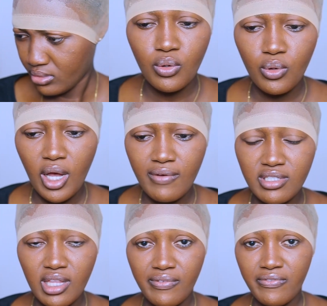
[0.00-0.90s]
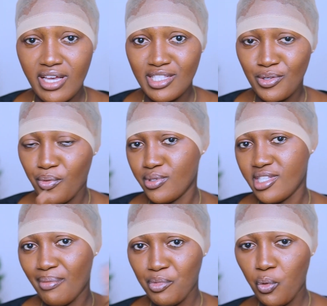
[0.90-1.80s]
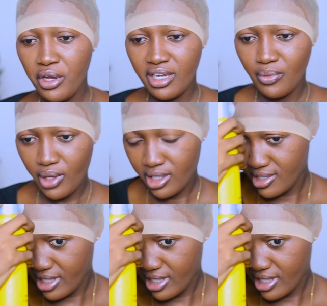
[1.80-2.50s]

So after the first coat, I'm going in with a